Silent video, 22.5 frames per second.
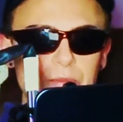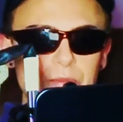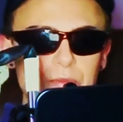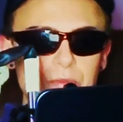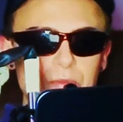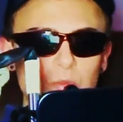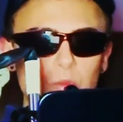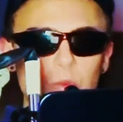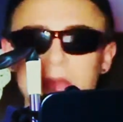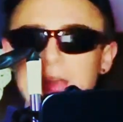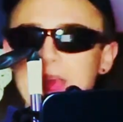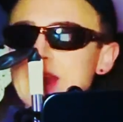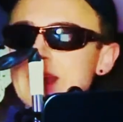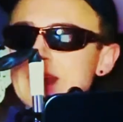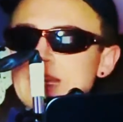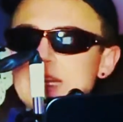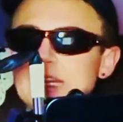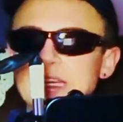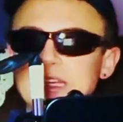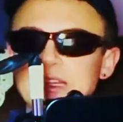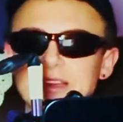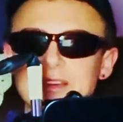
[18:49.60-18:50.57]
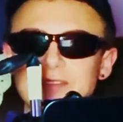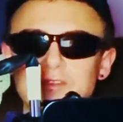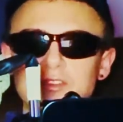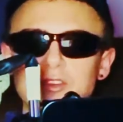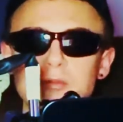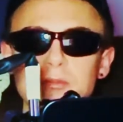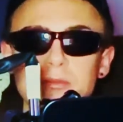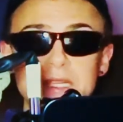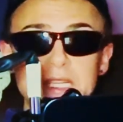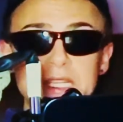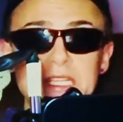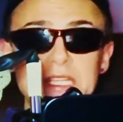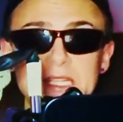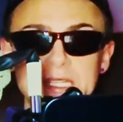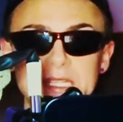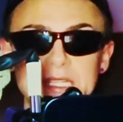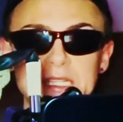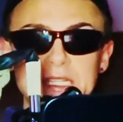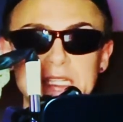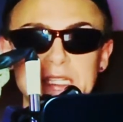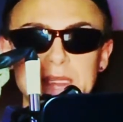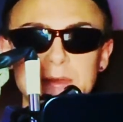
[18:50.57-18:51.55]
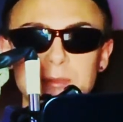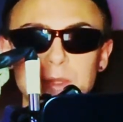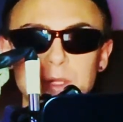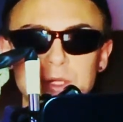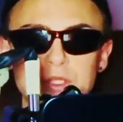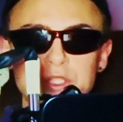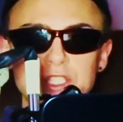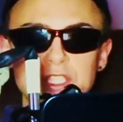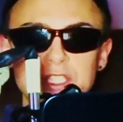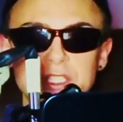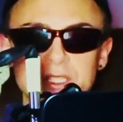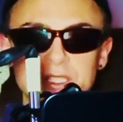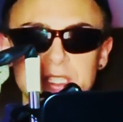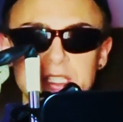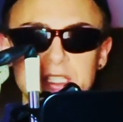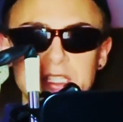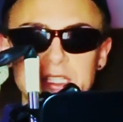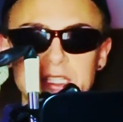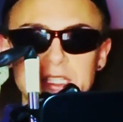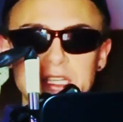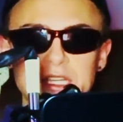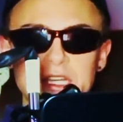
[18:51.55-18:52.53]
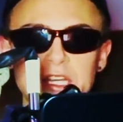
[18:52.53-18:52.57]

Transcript: way for me personally